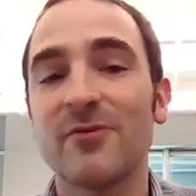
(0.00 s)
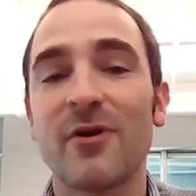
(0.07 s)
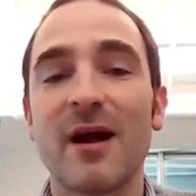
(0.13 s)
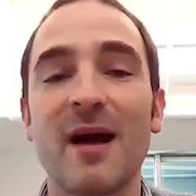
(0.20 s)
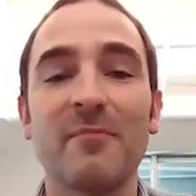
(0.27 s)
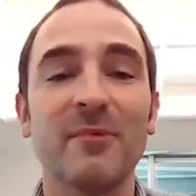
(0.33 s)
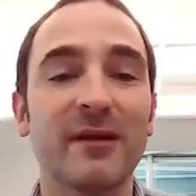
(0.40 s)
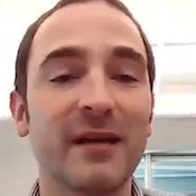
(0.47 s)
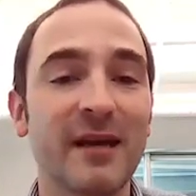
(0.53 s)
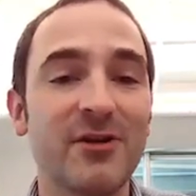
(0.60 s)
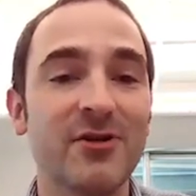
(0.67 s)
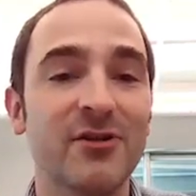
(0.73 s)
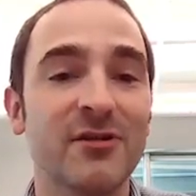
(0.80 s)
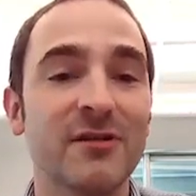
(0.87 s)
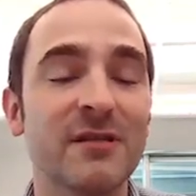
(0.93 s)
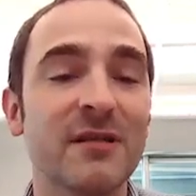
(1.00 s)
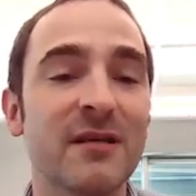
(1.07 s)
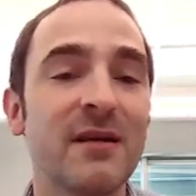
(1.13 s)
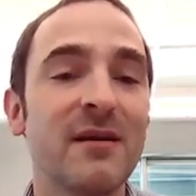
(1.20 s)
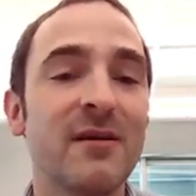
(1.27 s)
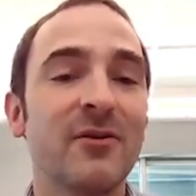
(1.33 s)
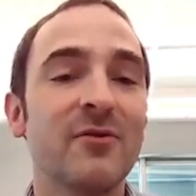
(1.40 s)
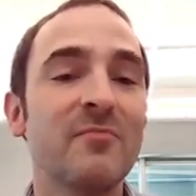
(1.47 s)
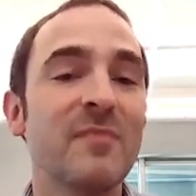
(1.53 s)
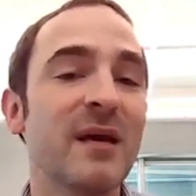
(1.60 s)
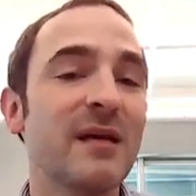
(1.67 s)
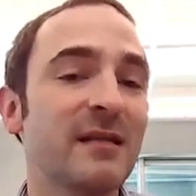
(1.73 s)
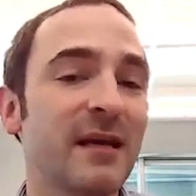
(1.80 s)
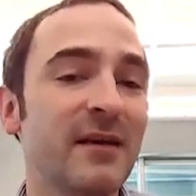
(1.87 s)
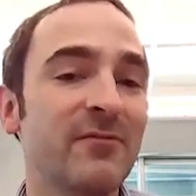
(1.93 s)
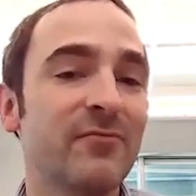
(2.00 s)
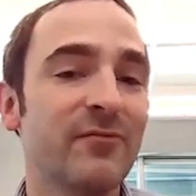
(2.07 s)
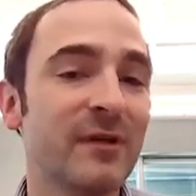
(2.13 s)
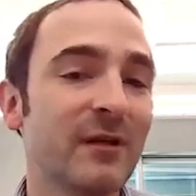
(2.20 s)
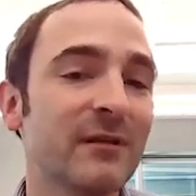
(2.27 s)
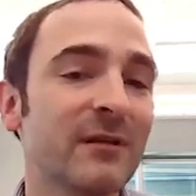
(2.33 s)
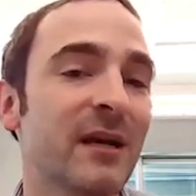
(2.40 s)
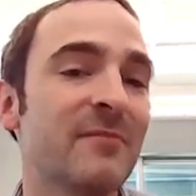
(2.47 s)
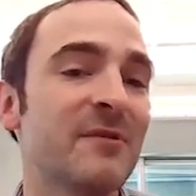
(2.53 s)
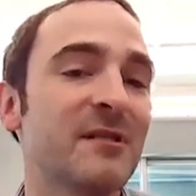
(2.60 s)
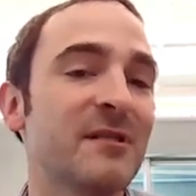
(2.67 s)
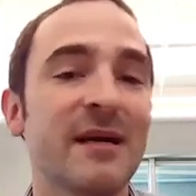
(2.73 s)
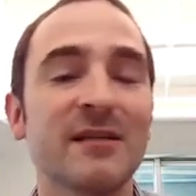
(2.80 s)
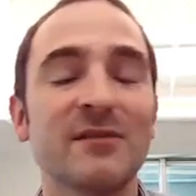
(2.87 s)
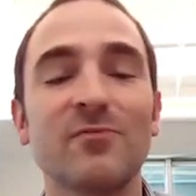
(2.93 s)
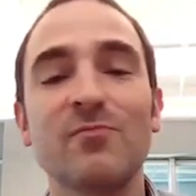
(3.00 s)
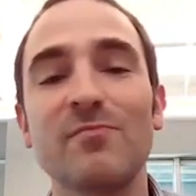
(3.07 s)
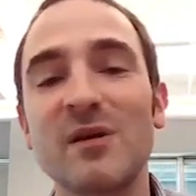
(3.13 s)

So our applications could maintain real-time status.